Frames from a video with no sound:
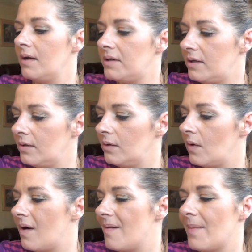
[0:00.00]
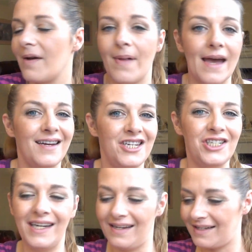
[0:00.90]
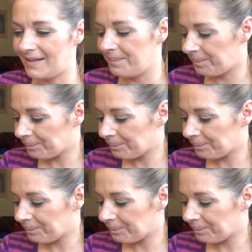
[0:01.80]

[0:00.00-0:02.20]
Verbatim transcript: to my mac and cheese.